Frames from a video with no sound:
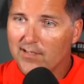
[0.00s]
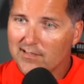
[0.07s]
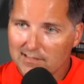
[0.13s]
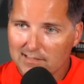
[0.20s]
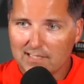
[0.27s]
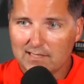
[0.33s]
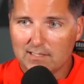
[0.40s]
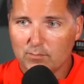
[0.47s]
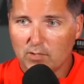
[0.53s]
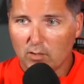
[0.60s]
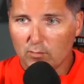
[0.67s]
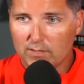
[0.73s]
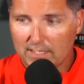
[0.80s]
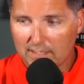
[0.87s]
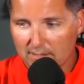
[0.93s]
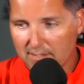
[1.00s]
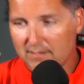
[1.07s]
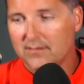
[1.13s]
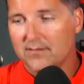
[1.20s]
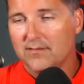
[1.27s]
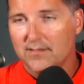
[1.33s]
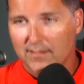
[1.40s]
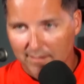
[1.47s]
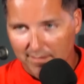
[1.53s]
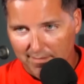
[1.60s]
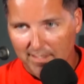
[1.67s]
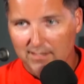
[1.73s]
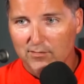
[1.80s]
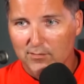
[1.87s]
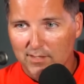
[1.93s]
Let them go kill it.
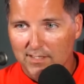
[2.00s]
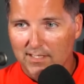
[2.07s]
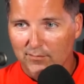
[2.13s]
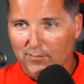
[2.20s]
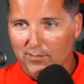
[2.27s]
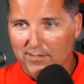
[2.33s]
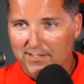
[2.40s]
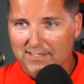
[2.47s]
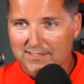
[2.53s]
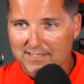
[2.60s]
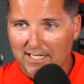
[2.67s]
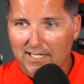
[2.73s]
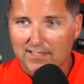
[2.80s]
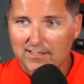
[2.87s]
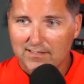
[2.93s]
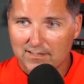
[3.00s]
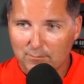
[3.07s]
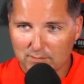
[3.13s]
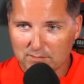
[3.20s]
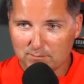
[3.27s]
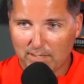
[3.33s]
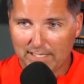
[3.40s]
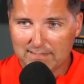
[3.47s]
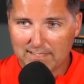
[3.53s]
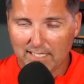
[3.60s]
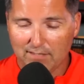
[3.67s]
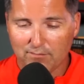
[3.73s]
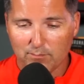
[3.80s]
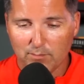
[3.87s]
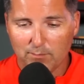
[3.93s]
Then you can get really excited, was my take
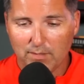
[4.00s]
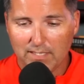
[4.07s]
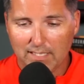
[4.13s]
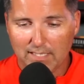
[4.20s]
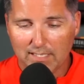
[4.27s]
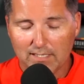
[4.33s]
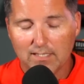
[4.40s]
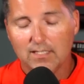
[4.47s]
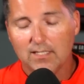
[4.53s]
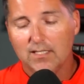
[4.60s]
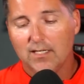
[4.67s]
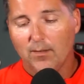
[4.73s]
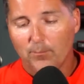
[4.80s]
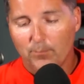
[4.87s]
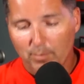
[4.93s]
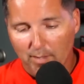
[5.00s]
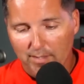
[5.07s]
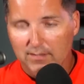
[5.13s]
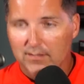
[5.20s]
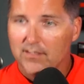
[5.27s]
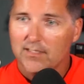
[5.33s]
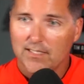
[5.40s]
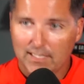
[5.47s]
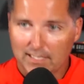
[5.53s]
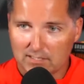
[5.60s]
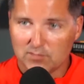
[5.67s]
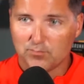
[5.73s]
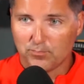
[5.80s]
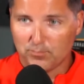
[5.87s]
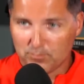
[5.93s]
from the beginning but it's
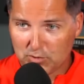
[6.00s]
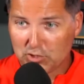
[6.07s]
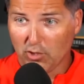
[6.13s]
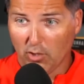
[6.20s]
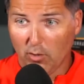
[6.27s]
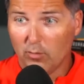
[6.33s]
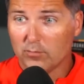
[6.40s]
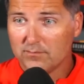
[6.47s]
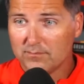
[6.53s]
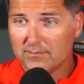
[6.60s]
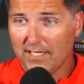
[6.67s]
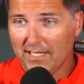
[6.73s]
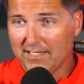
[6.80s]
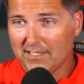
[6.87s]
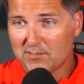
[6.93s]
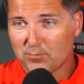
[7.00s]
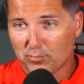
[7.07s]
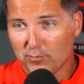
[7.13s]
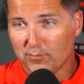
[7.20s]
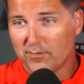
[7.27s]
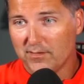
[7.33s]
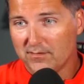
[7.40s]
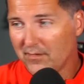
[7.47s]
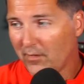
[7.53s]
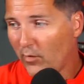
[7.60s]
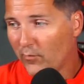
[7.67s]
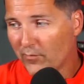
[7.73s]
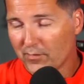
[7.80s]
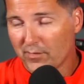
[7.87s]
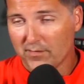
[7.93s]
shown and it's proven
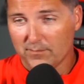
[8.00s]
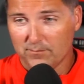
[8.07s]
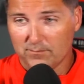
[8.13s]
over